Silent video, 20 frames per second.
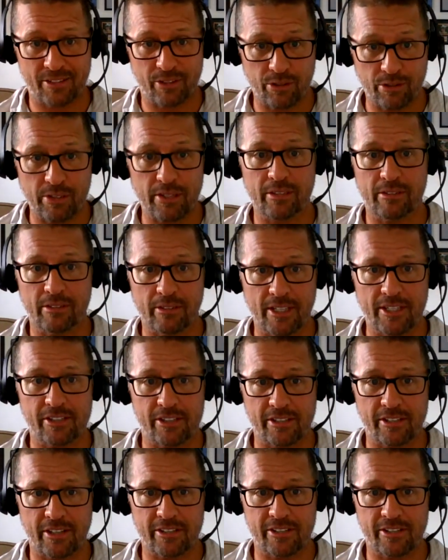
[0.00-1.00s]
critical
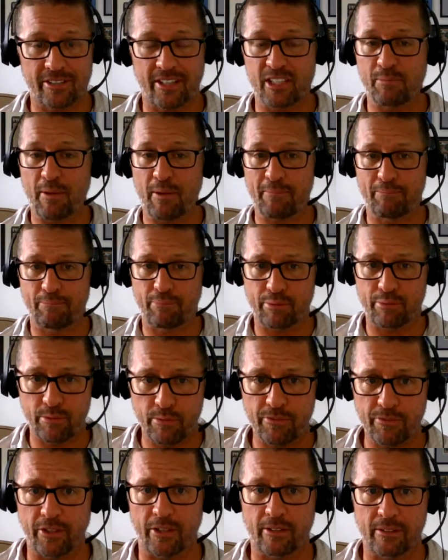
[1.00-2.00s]
legislation that's been
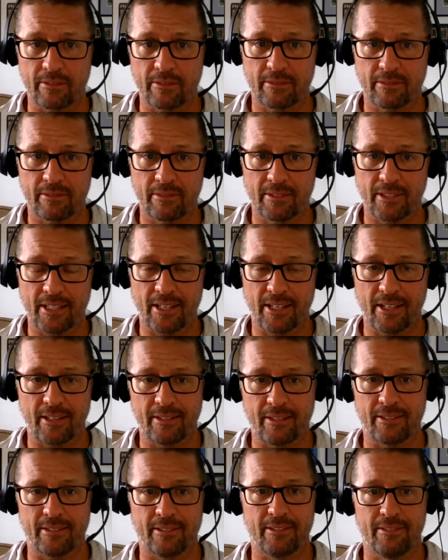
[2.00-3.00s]
proven
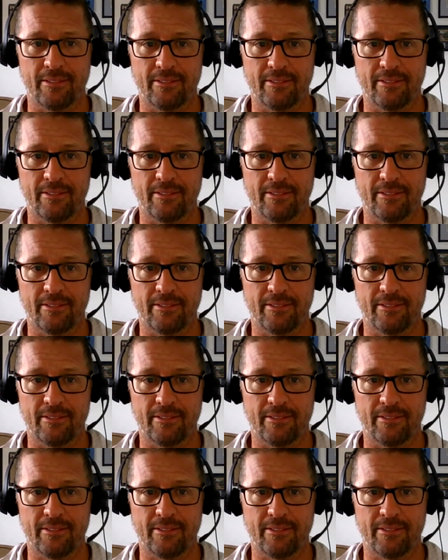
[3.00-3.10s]
in